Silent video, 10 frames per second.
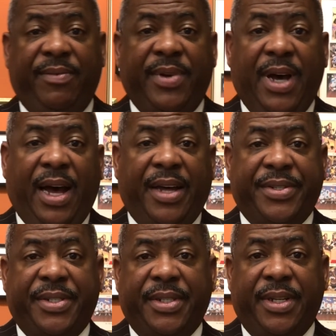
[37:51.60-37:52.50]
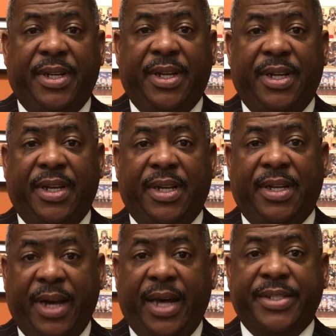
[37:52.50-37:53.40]
God's
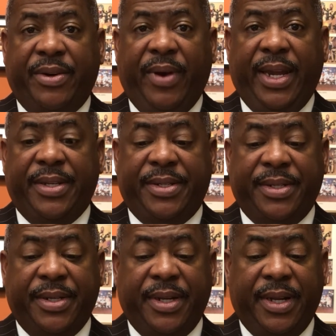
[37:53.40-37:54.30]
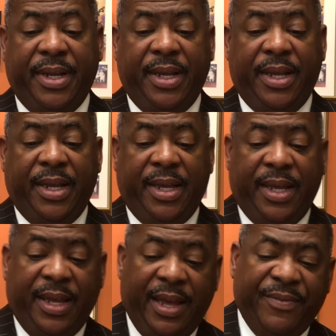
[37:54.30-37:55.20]
grace.
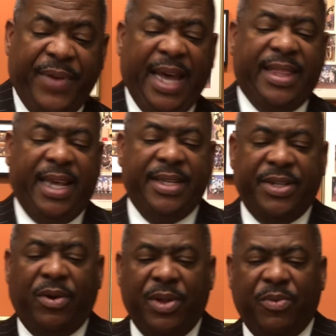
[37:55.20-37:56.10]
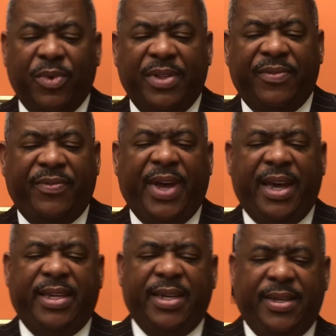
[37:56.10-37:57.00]
In fact, there's only one
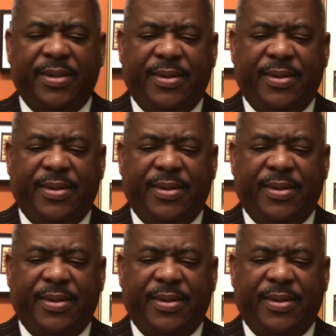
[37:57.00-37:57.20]
failure